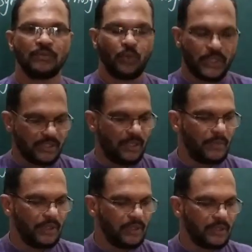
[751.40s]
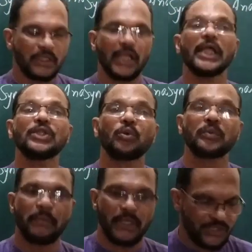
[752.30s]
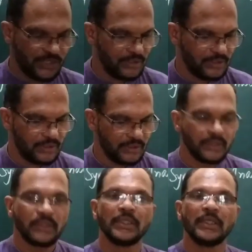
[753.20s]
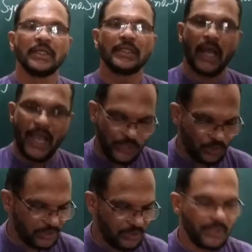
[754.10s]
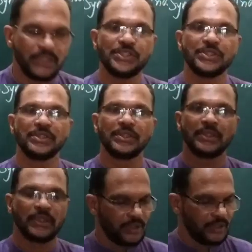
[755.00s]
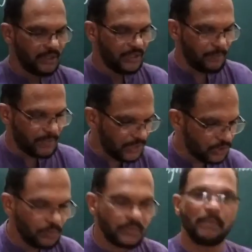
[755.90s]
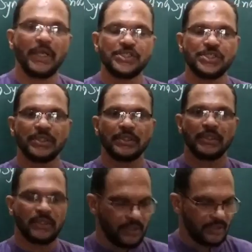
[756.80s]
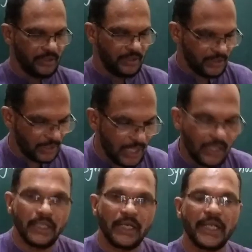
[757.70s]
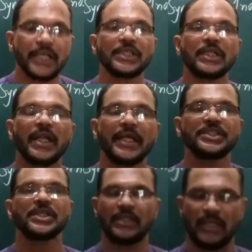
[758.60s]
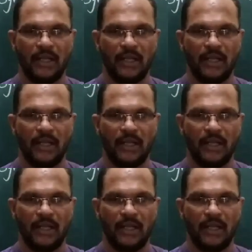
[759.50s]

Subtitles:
For example, the length of the bench, the height of the bench, the breadth of the bench, the color, etc., etc.